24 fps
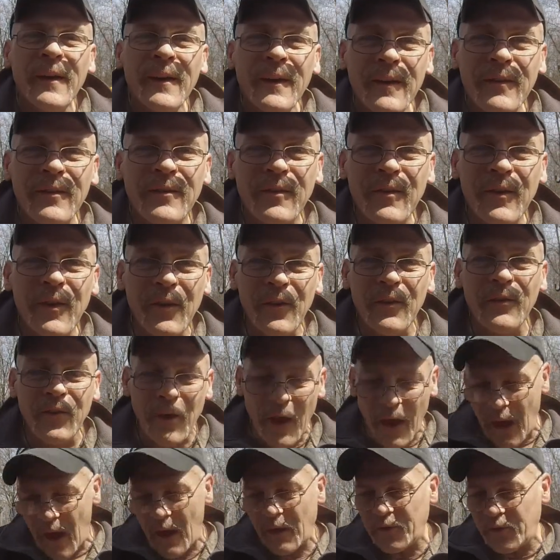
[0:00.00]
his
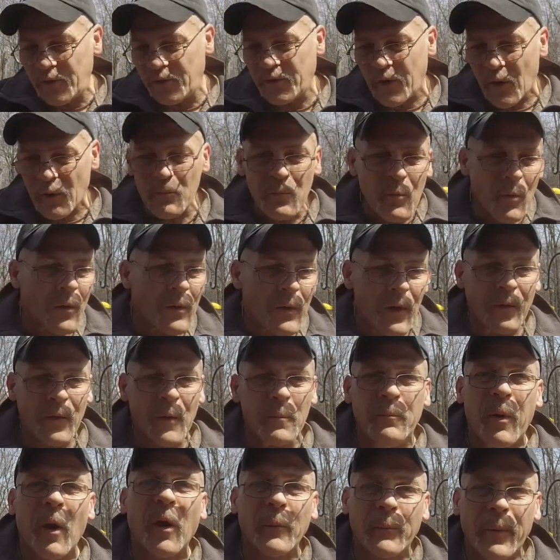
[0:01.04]
axes are more on the
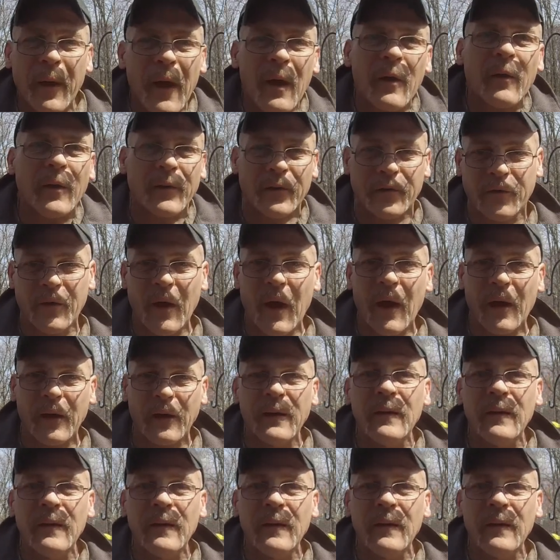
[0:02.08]
barbaric side.